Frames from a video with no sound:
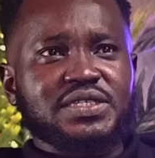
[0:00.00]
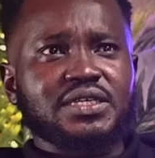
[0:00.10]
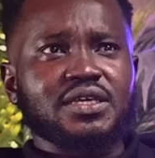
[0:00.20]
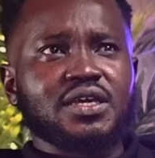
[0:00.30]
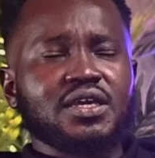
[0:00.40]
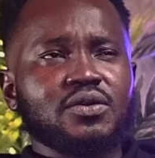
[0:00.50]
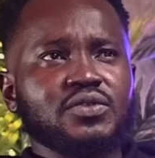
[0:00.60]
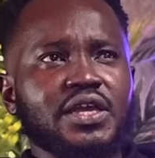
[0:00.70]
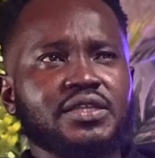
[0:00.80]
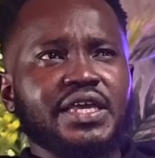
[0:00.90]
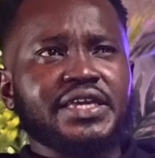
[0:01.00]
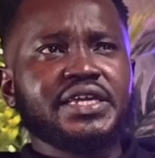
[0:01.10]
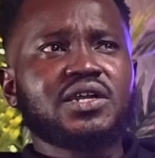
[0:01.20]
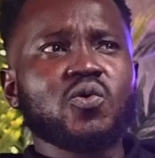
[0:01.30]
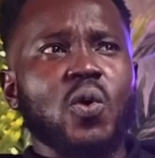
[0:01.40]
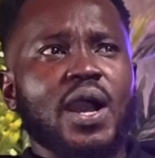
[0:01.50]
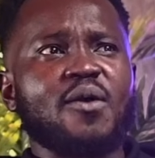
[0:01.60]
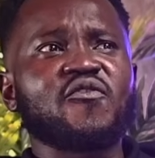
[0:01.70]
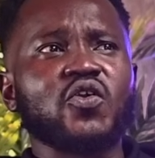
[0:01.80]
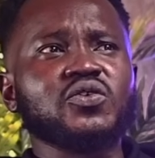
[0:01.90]
say the eagle will
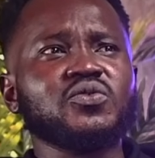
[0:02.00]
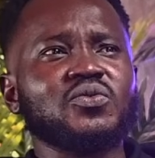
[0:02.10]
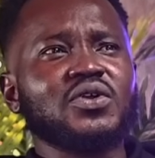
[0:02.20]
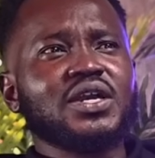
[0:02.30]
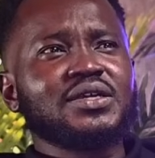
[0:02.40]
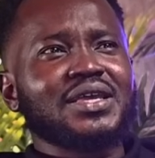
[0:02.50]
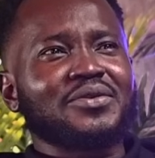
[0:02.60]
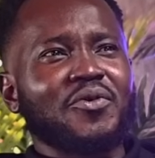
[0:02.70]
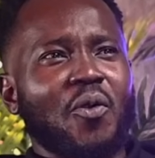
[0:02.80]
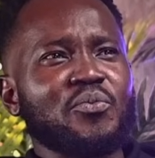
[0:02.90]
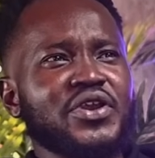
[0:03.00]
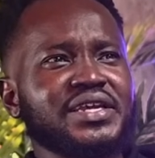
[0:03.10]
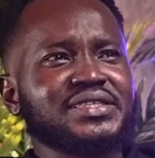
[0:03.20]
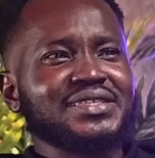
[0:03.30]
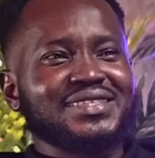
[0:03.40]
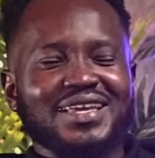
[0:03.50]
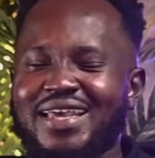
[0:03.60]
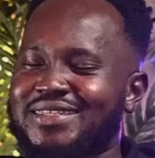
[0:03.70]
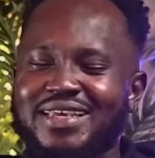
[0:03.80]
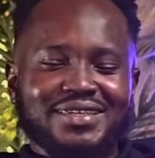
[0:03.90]
come for you. The comrade.
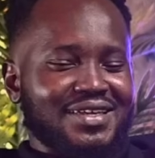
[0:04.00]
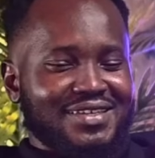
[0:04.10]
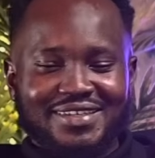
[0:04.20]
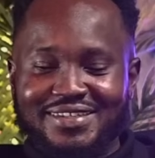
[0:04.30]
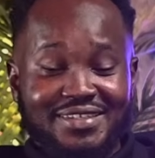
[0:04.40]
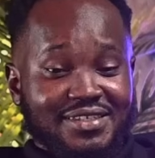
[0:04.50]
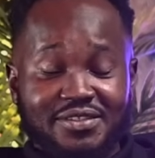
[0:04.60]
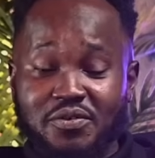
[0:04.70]
Yeah. It